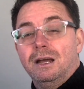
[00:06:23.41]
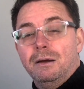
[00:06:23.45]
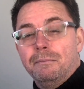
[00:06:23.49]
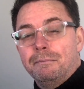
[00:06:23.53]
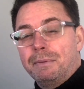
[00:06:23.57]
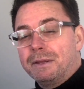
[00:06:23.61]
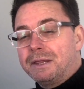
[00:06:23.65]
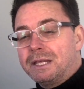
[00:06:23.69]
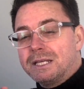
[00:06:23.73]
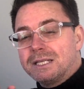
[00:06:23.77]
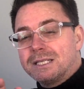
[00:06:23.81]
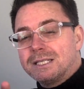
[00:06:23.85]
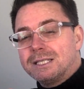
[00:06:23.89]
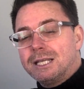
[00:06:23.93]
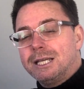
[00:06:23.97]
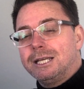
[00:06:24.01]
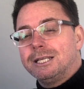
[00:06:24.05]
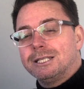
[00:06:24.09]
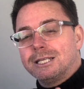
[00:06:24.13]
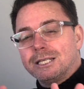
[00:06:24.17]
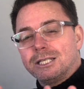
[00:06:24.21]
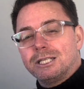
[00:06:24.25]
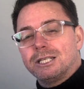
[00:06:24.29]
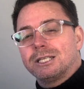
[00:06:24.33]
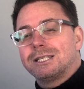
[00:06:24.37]
but there's things
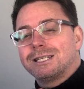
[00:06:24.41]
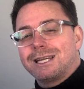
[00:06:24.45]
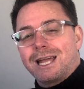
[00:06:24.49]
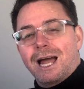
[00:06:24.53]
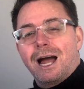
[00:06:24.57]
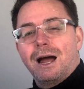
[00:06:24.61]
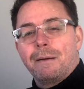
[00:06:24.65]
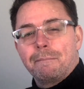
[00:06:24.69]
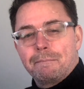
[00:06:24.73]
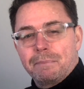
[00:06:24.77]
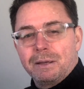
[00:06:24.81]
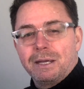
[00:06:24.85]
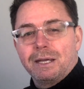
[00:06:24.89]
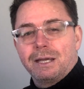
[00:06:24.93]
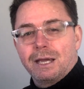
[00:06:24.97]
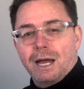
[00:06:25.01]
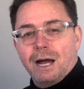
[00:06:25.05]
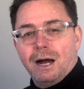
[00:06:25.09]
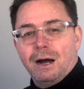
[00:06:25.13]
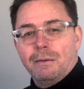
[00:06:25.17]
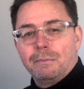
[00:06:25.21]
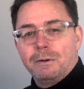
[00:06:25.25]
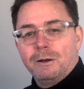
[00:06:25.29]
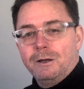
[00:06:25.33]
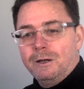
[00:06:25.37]
it just can't pick
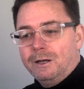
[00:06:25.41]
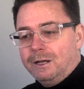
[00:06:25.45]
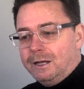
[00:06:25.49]
up.